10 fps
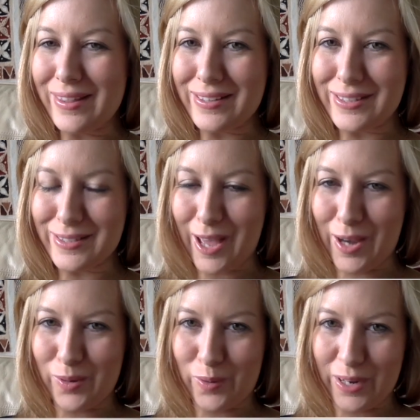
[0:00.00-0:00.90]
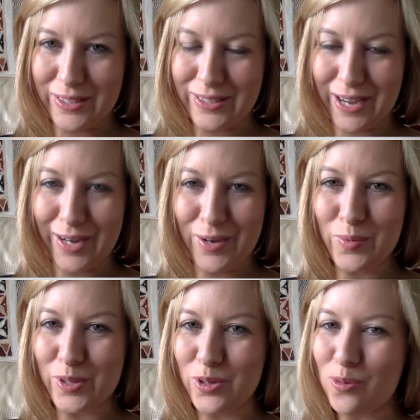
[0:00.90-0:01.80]
this is Anna Grace Taylor
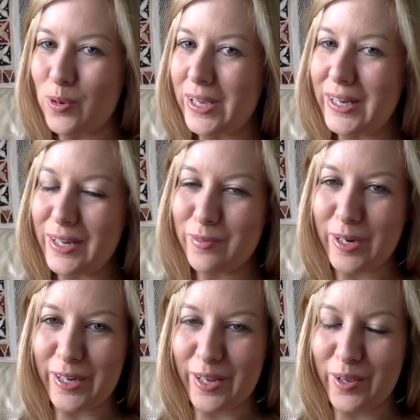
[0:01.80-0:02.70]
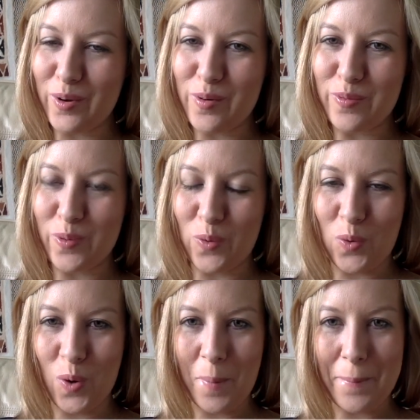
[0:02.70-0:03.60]
with your weekly reading
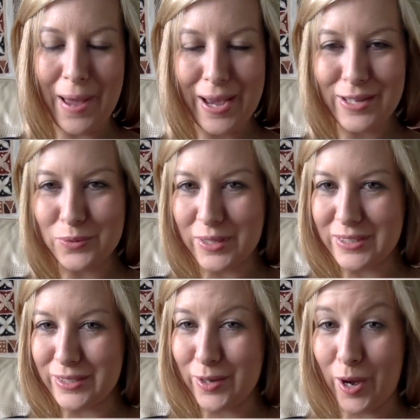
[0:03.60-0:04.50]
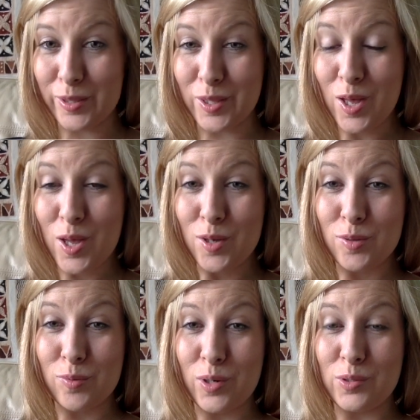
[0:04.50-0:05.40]
for May 29th
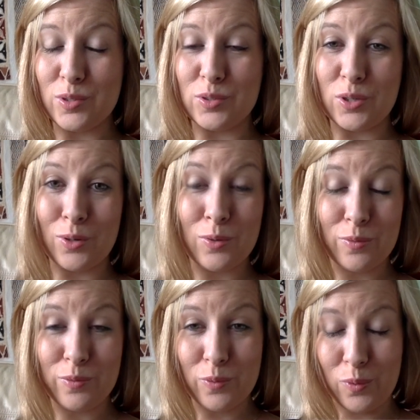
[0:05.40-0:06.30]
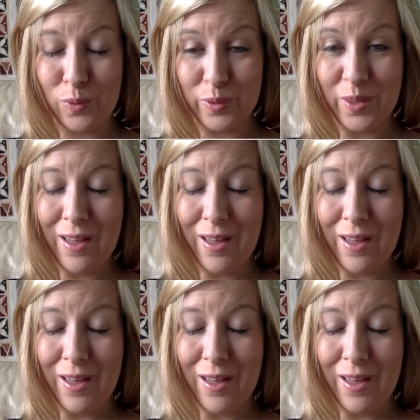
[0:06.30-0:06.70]
through to June 4th.